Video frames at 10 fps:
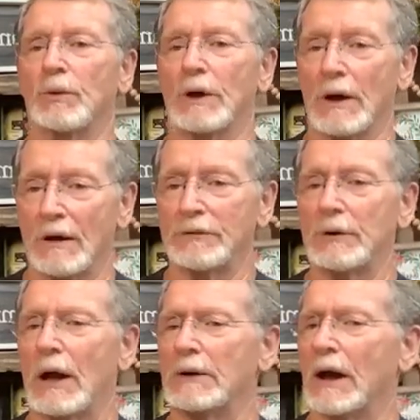We love you,
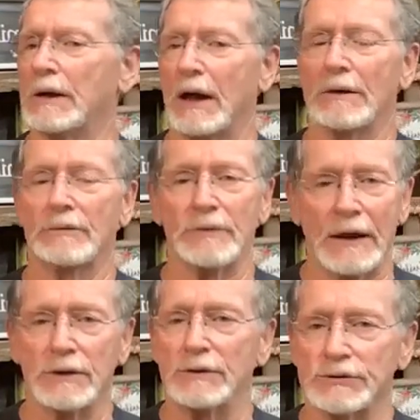and again,
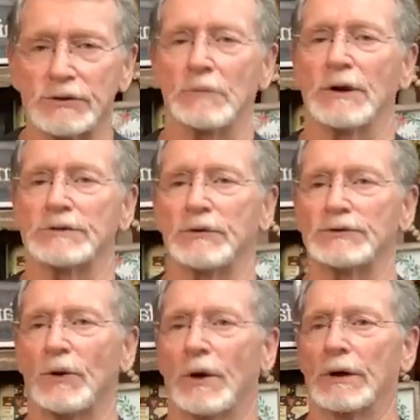thank you so much for
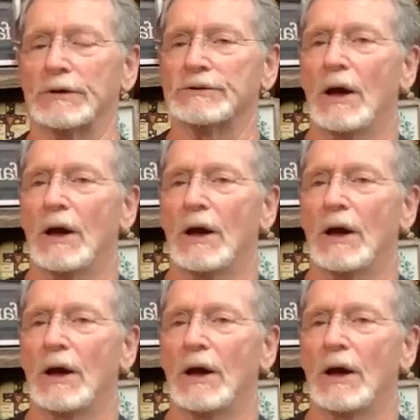joining us.